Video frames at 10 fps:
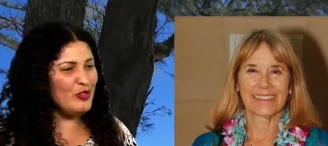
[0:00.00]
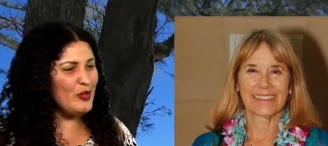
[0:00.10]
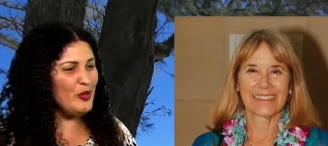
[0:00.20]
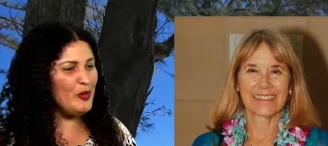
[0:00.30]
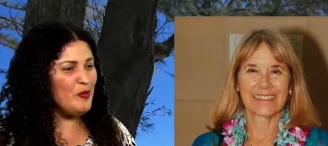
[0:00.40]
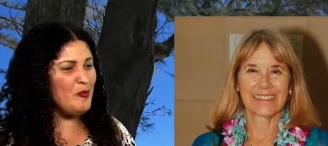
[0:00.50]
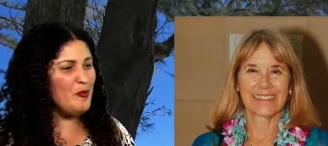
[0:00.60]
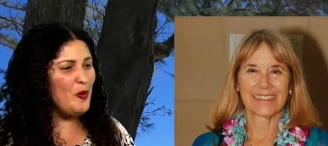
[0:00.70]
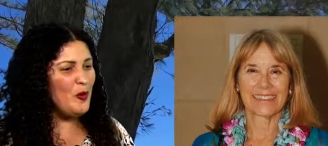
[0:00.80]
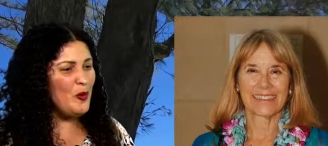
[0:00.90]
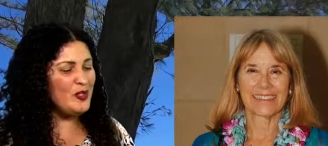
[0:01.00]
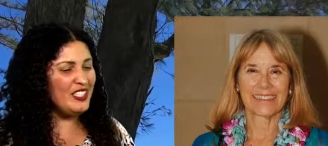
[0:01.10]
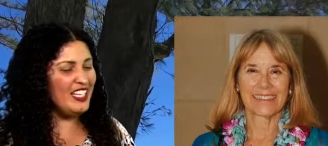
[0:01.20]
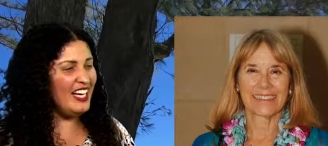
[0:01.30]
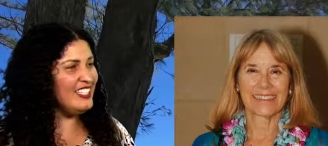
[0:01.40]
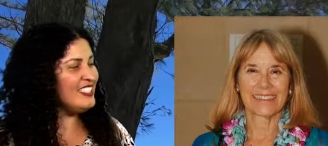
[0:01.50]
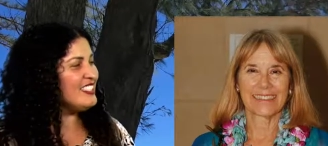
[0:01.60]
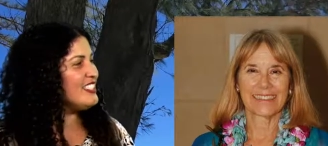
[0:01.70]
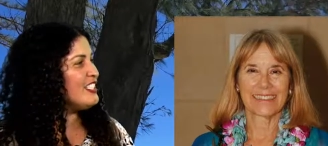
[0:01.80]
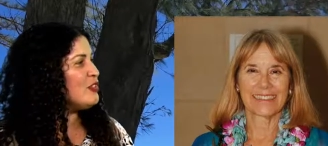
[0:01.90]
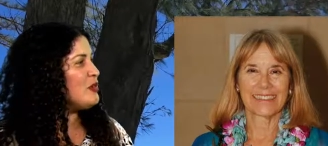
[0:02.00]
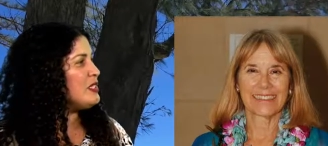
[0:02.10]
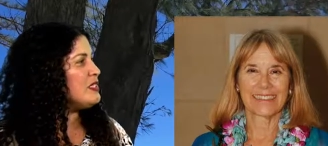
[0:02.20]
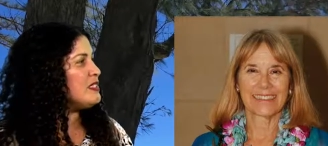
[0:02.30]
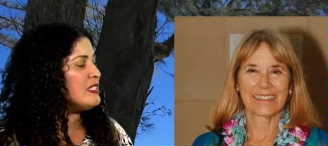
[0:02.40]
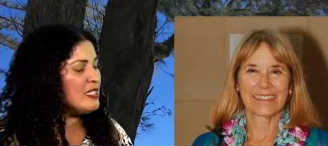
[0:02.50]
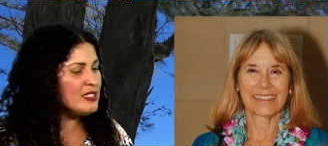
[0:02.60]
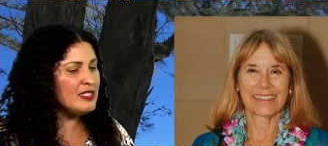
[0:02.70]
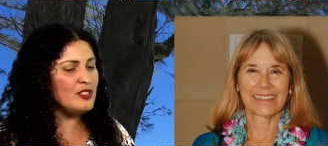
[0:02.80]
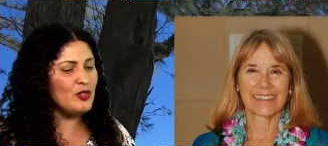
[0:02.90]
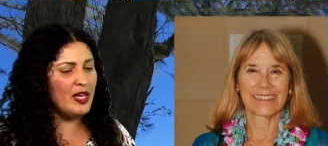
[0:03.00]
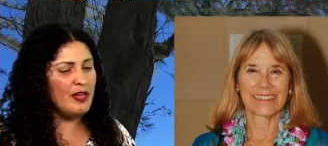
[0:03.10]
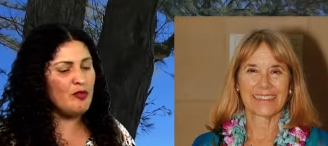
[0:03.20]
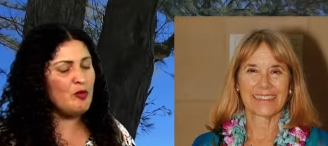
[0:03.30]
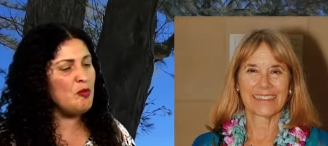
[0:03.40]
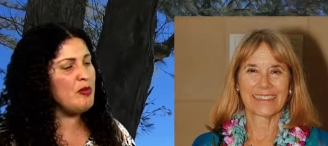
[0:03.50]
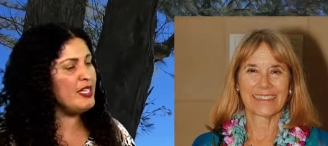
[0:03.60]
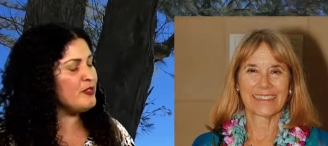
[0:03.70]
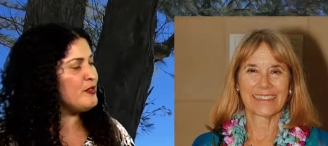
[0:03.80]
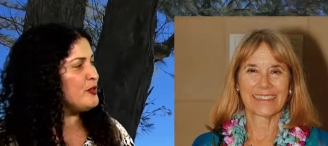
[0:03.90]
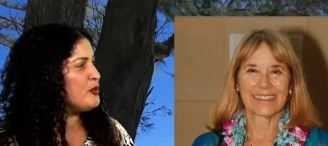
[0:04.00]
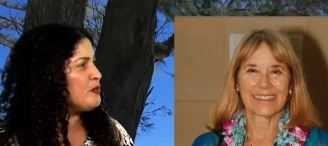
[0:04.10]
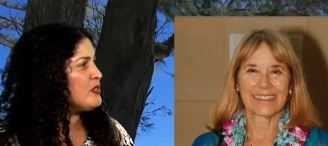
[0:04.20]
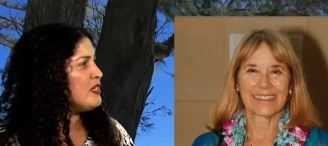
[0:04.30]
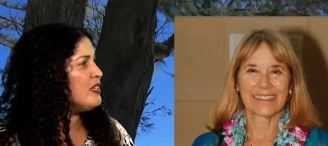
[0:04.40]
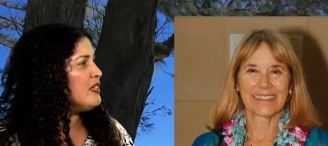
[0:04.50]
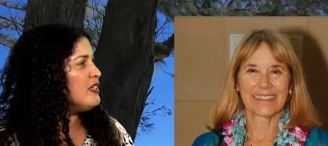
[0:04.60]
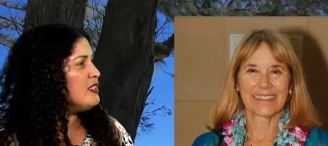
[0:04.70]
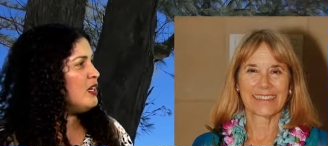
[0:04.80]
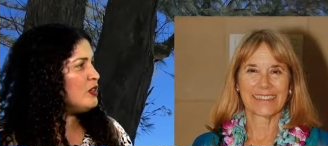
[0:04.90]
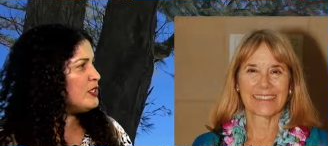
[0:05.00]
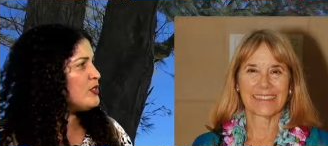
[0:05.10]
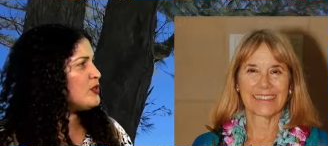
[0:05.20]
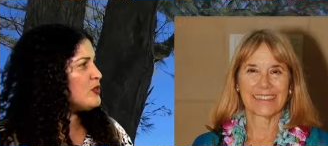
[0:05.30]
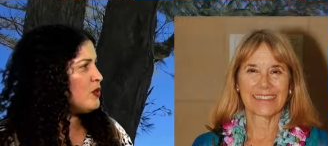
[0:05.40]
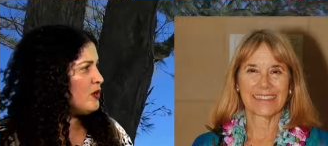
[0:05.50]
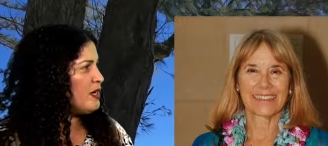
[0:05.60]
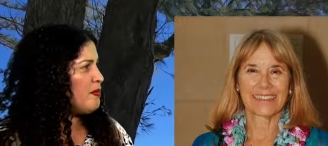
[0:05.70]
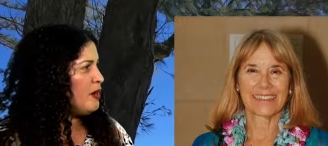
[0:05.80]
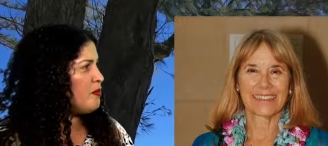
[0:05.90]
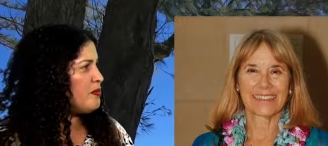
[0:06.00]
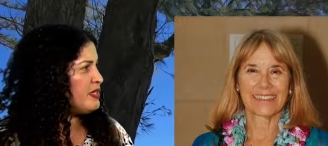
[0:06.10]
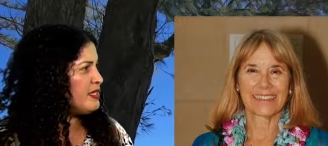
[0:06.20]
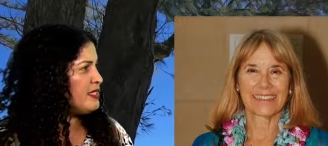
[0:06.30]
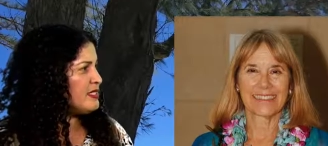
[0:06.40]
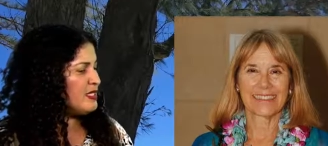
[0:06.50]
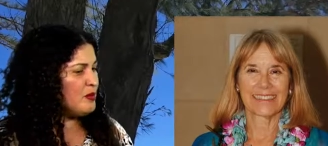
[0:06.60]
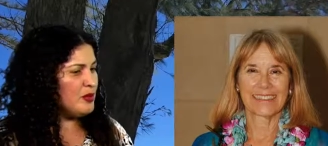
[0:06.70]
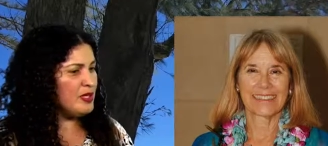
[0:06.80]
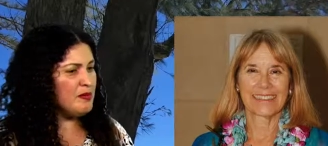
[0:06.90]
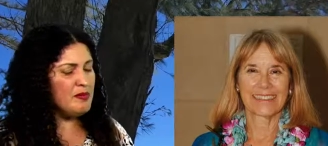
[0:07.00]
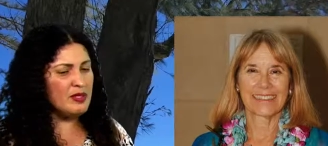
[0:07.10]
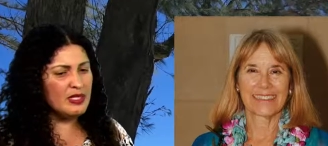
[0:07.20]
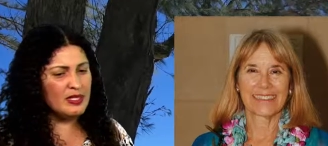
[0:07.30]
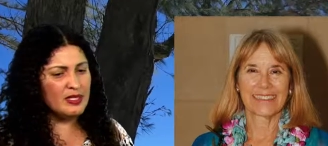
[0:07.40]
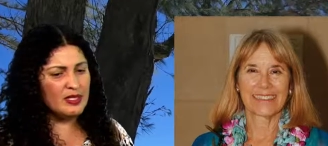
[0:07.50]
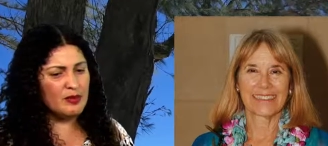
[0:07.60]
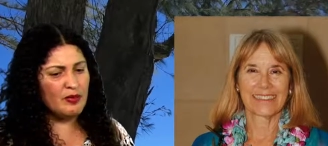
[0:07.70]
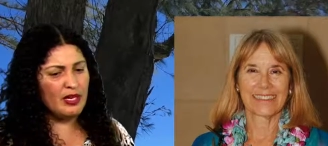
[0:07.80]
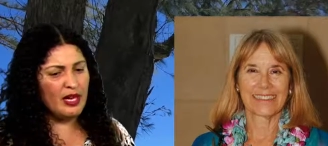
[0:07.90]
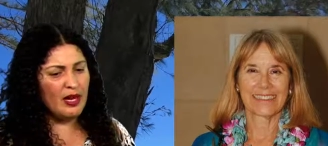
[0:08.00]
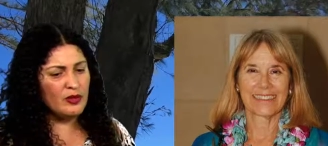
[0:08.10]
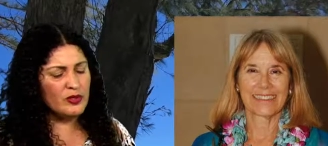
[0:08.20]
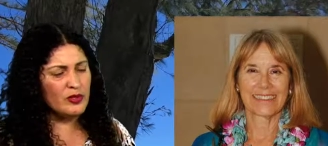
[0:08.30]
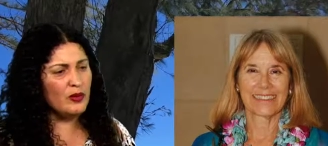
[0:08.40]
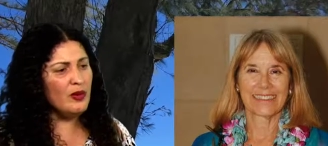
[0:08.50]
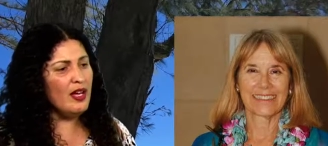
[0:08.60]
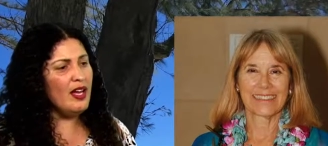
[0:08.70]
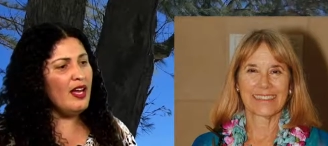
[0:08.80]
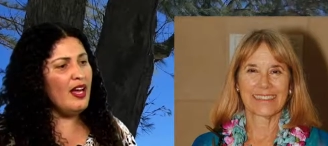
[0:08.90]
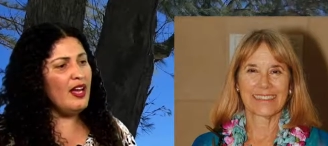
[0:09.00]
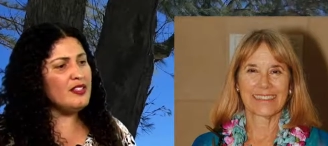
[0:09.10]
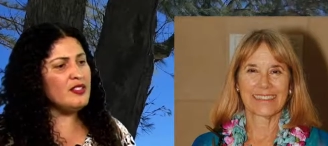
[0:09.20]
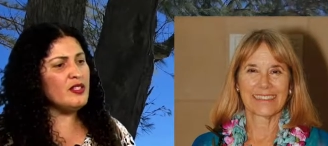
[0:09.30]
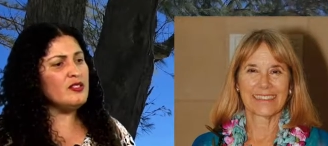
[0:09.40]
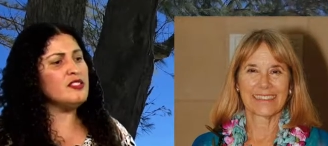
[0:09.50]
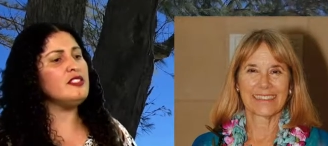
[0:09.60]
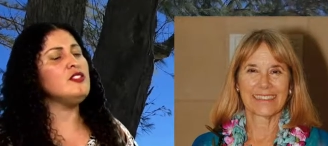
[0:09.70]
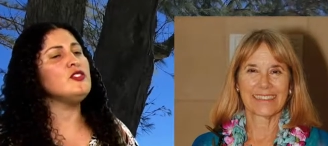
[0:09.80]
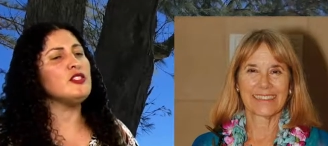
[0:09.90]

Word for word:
Speaker 1: world, more than anything, we need to have more platforms, not only to talk about peace and what it means, but also uh, to continue to